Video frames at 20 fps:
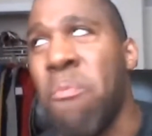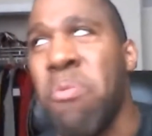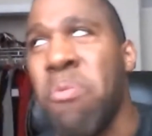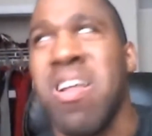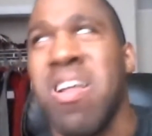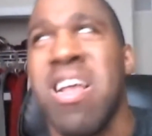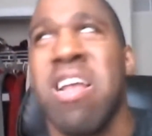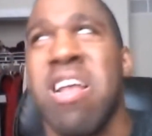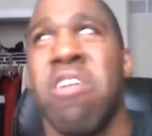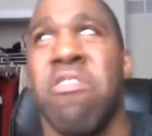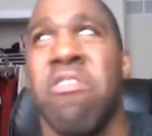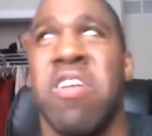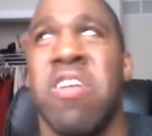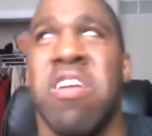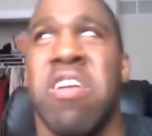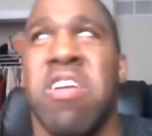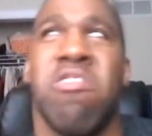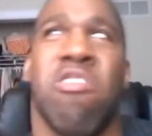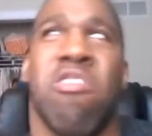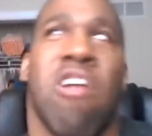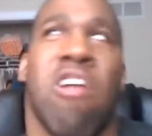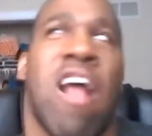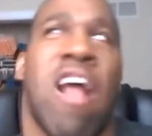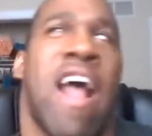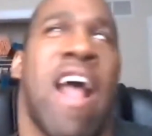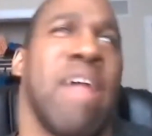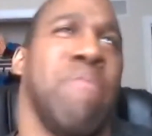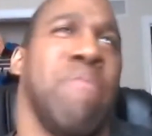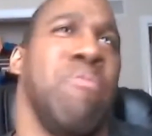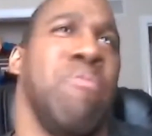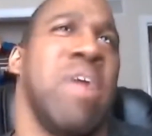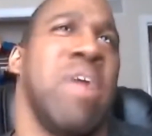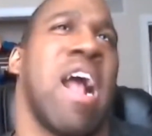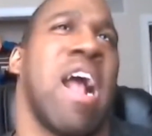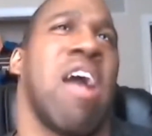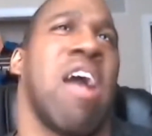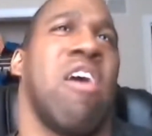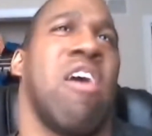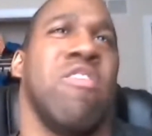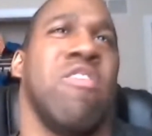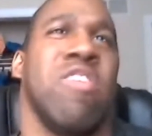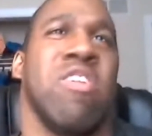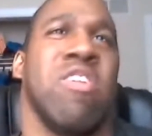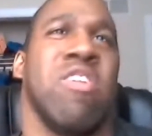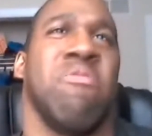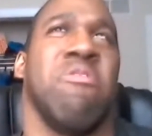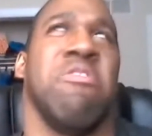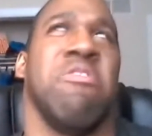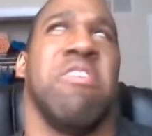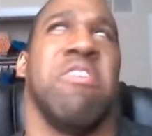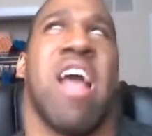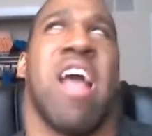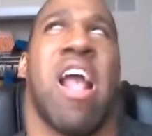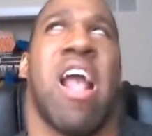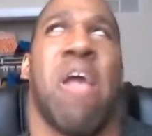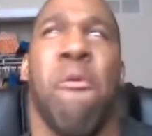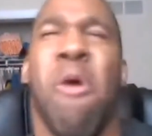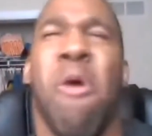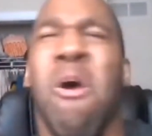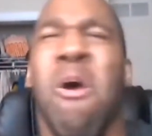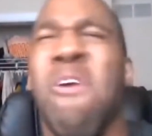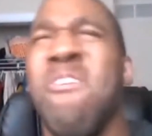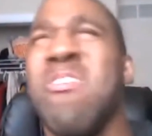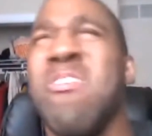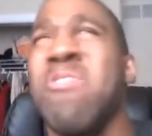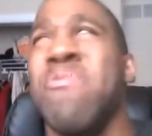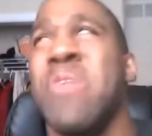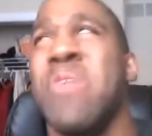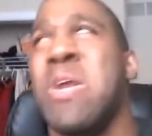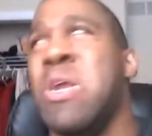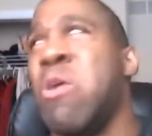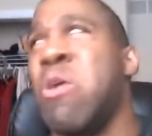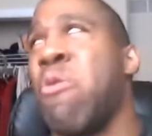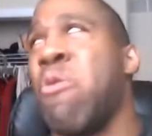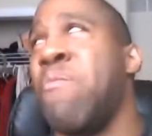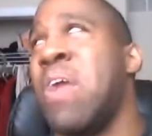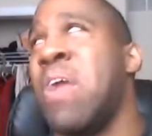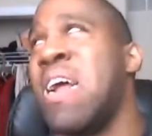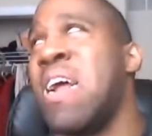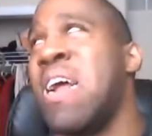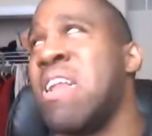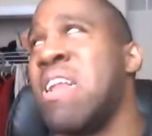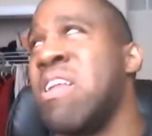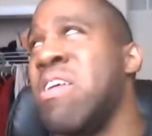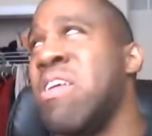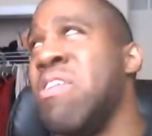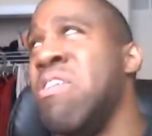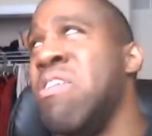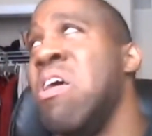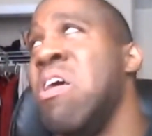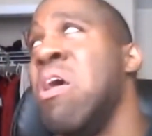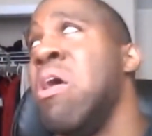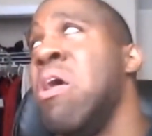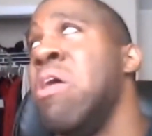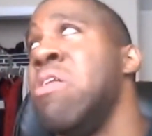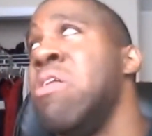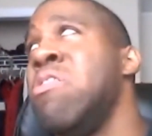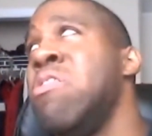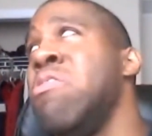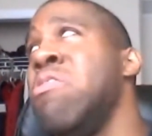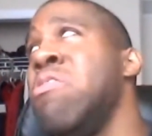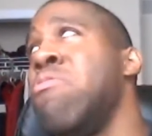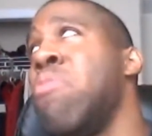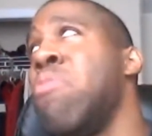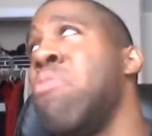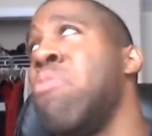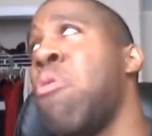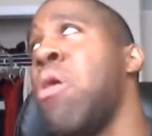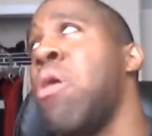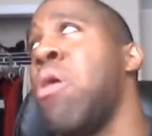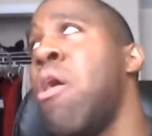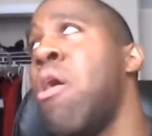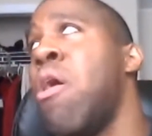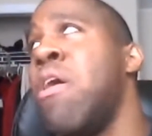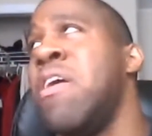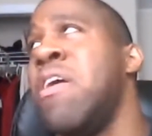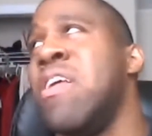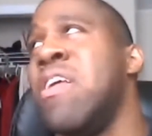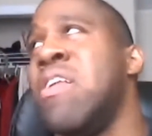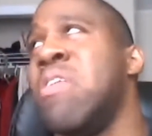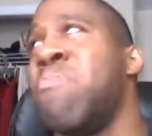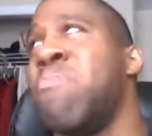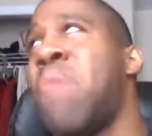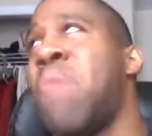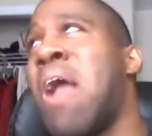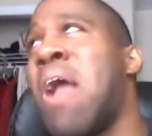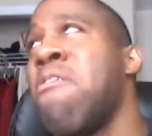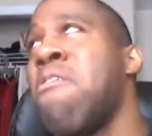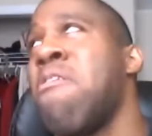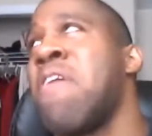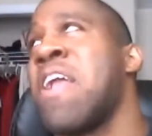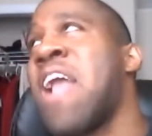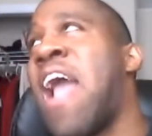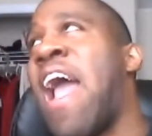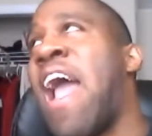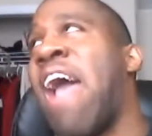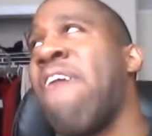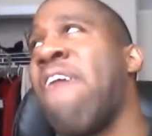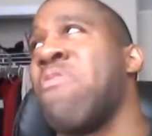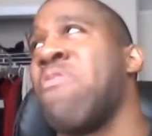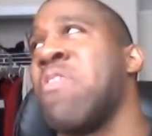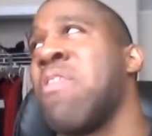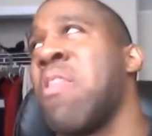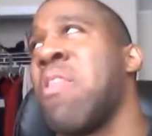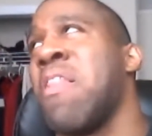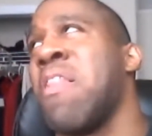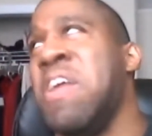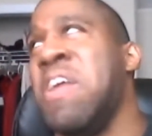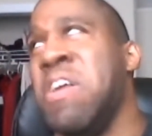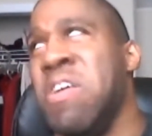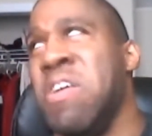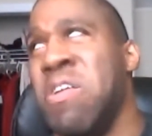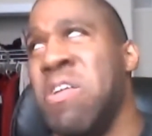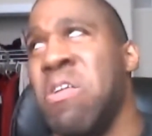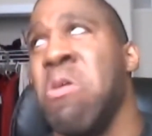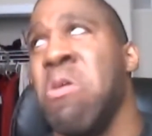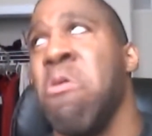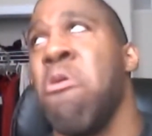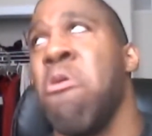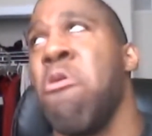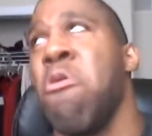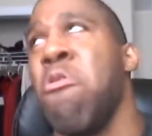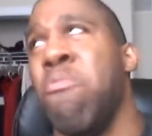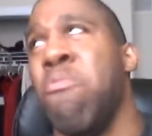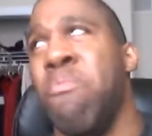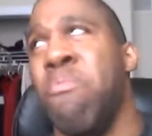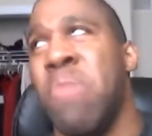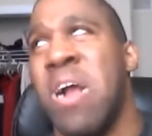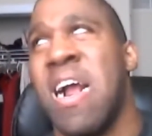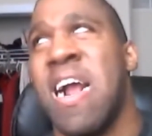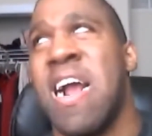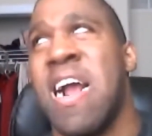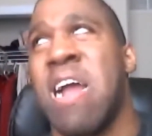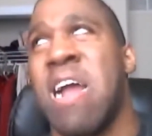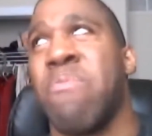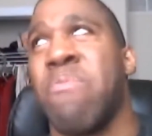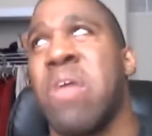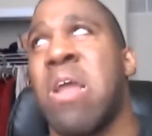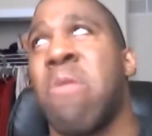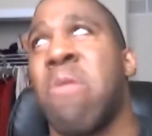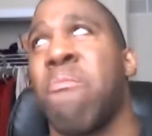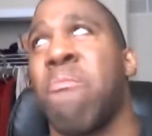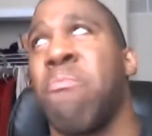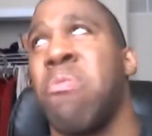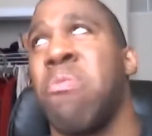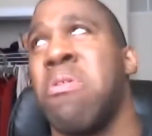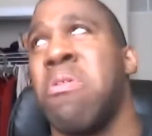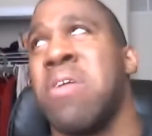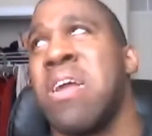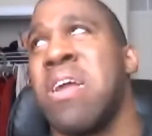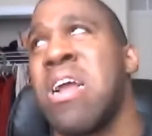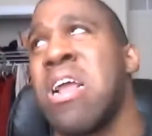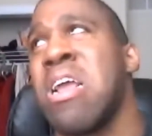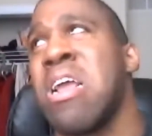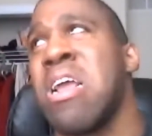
putting your teacher hat back on just for a second, what would be your message to an inspiring athlete who may be putting